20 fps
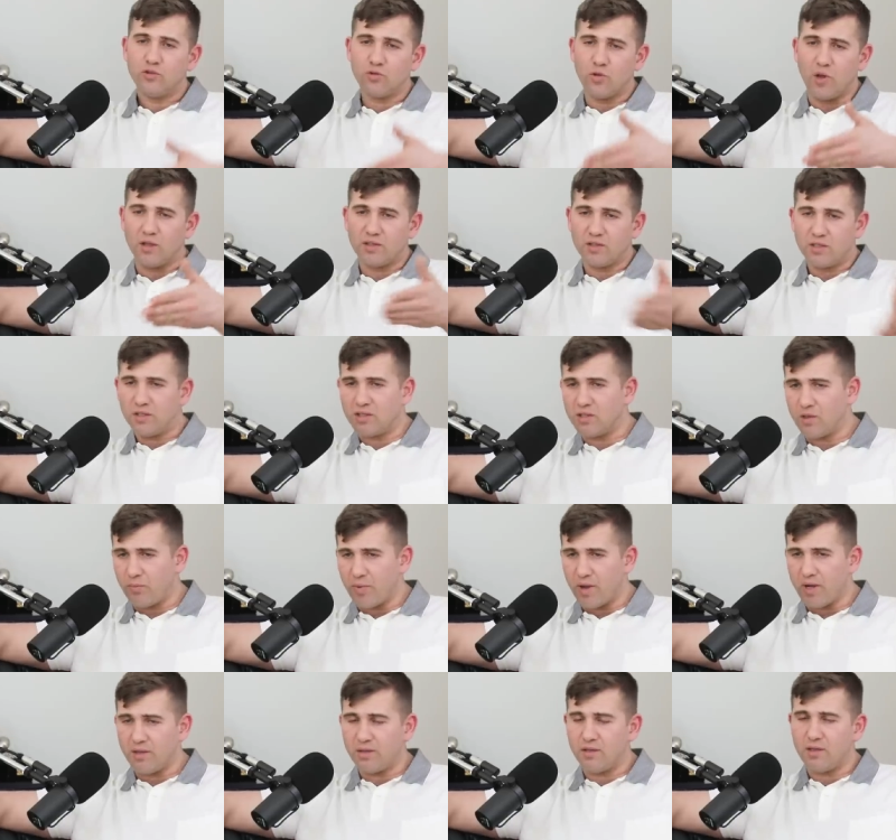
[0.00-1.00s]
to
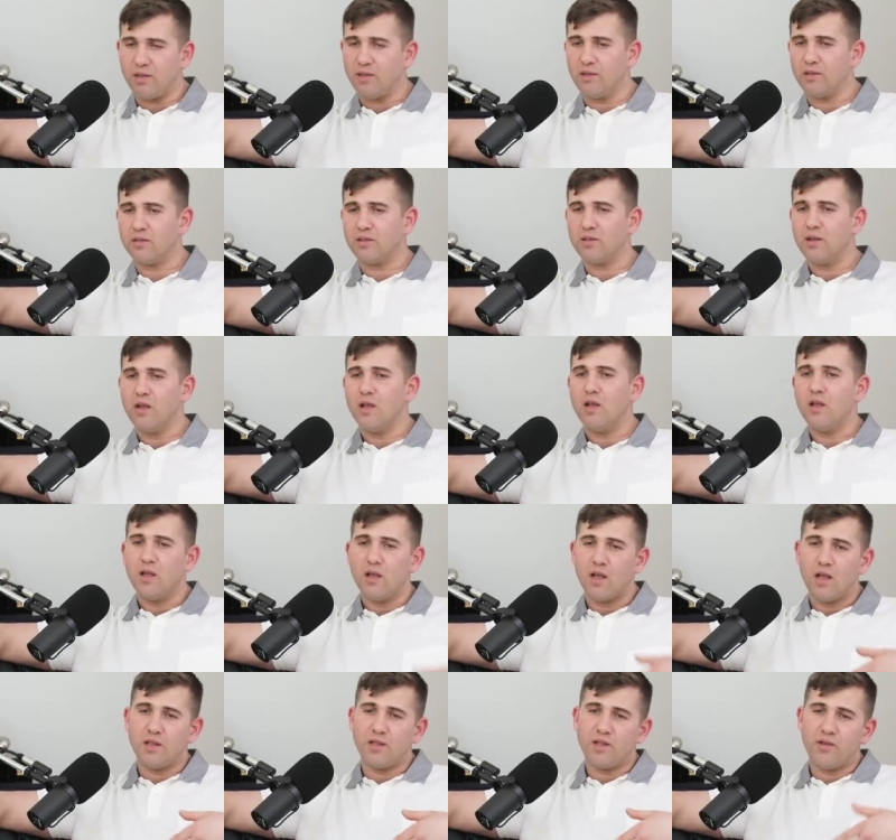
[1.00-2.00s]
anticipate this.
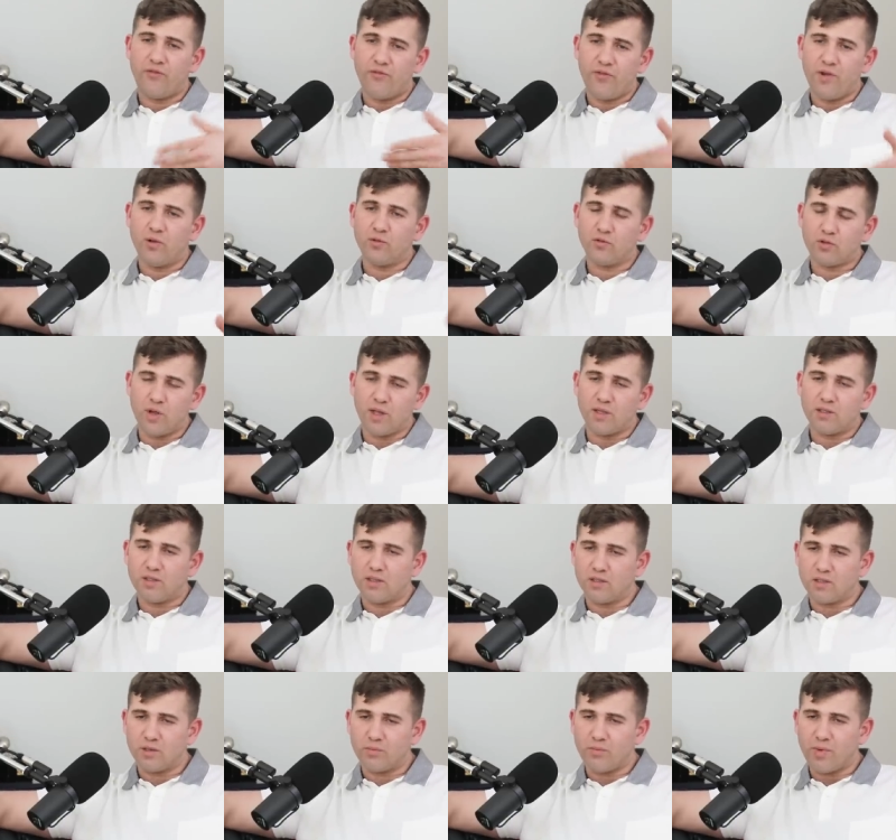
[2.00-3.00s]
And they failed to
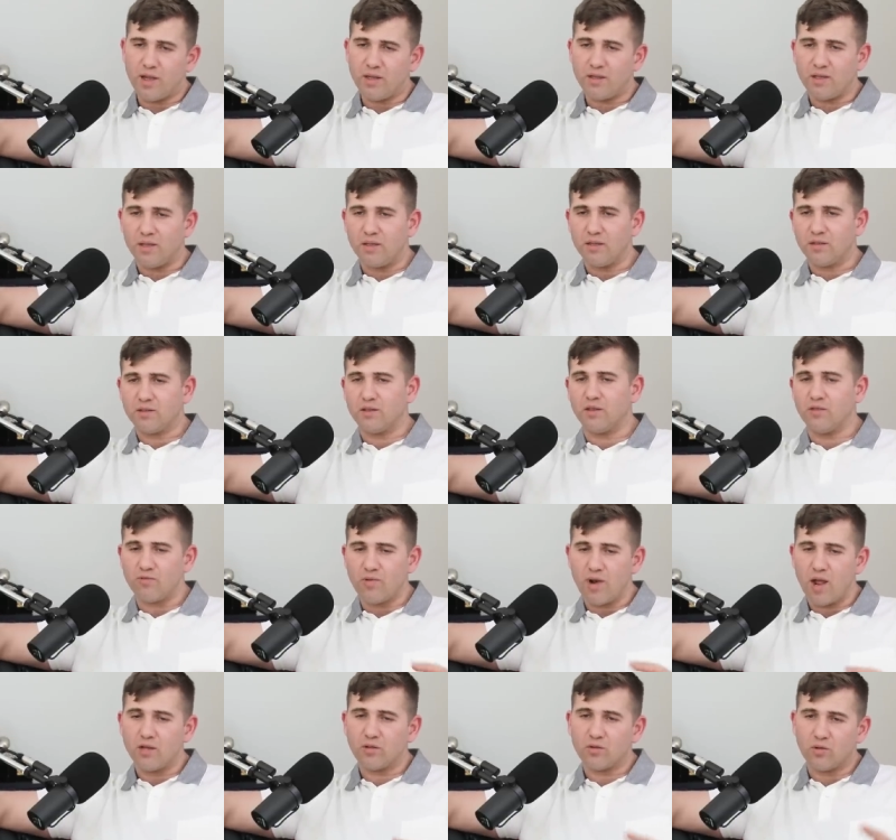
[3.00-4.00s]
anticipate this. The
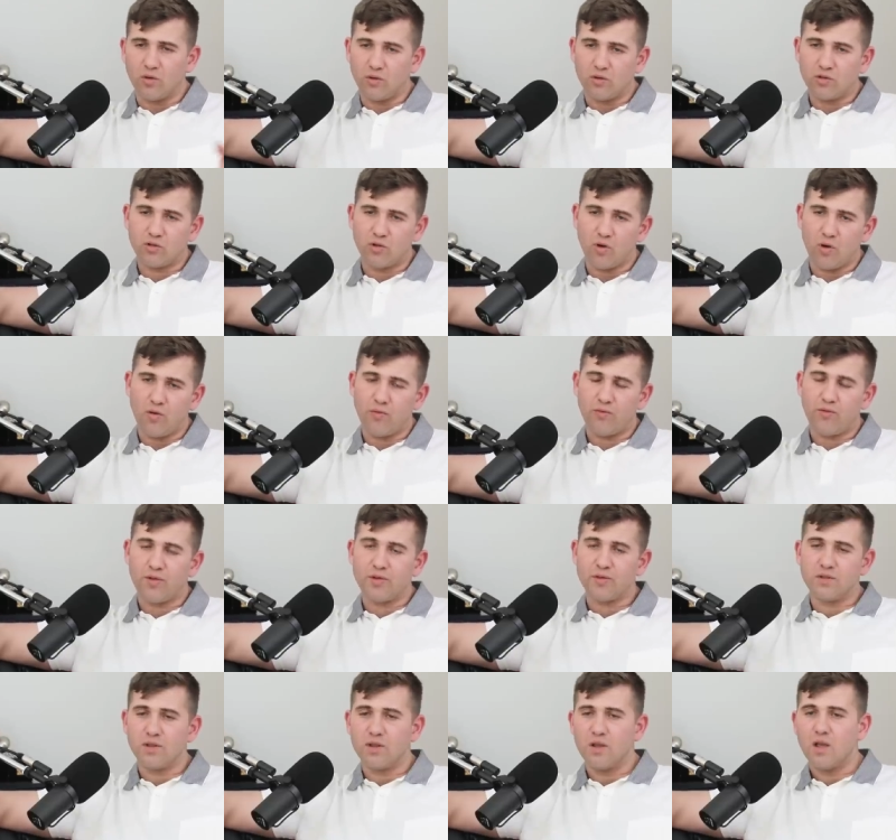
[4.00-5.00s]
round cooked off
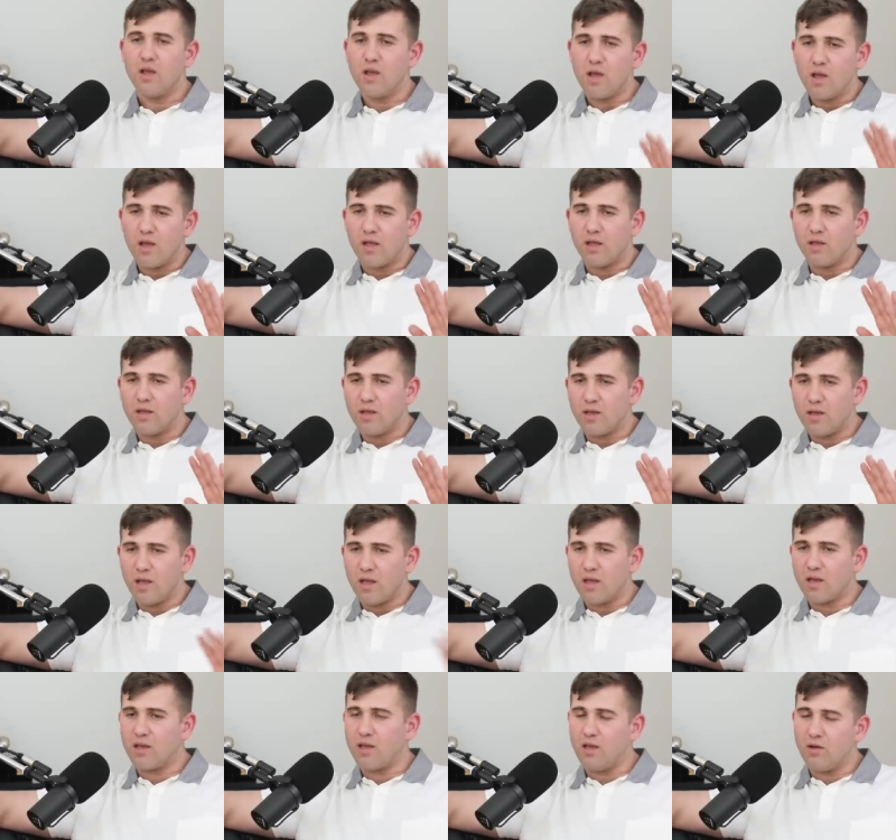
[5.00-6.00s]
and
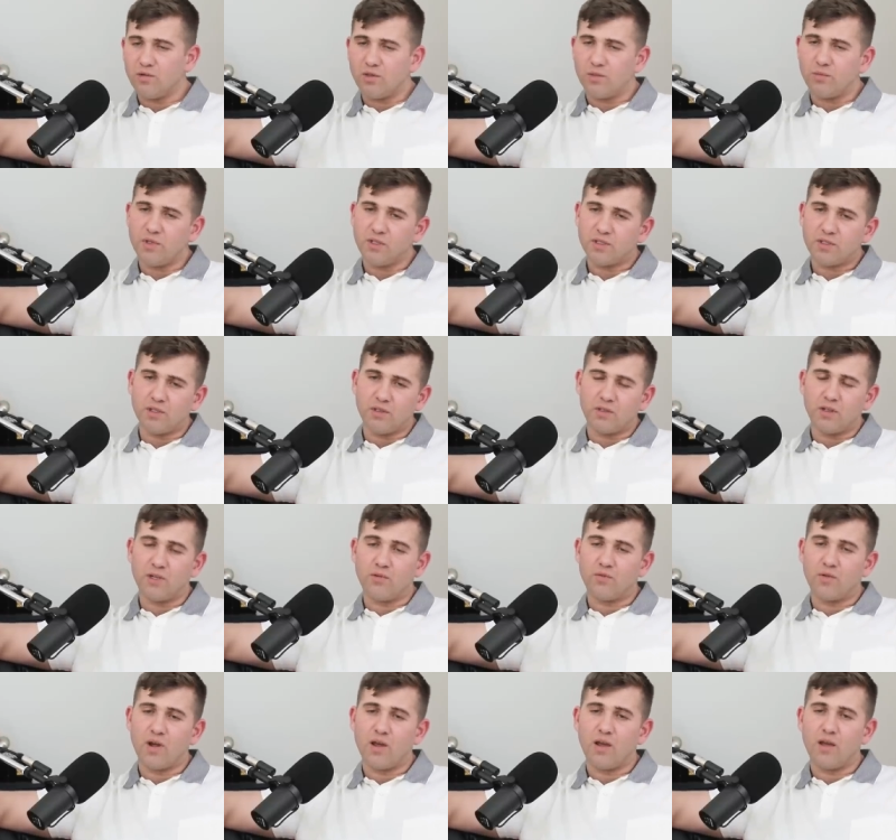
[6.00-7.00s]
it killed him
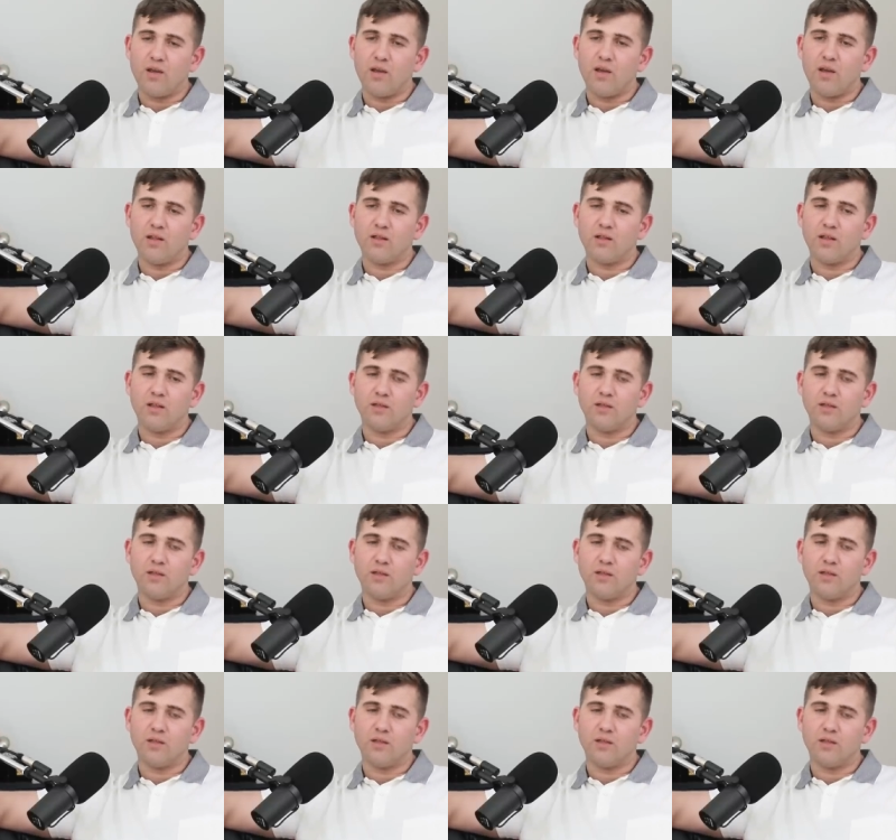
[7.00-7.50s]
instantly, right? And